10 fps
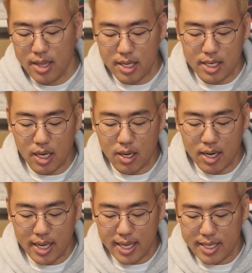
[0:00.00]
The
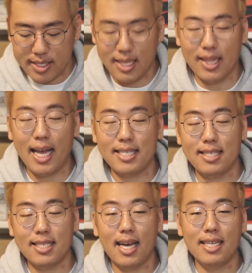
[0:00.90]
tongue is
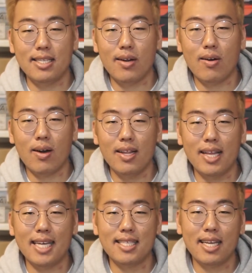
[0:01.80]
elasticized. There are
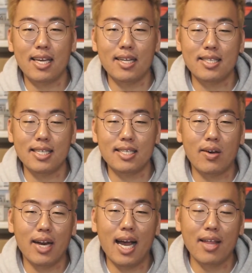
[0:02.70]
elastic gussets
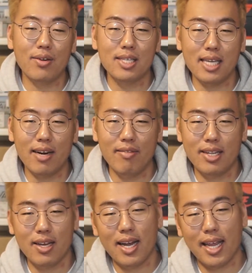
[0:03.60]
on either side of the tongue.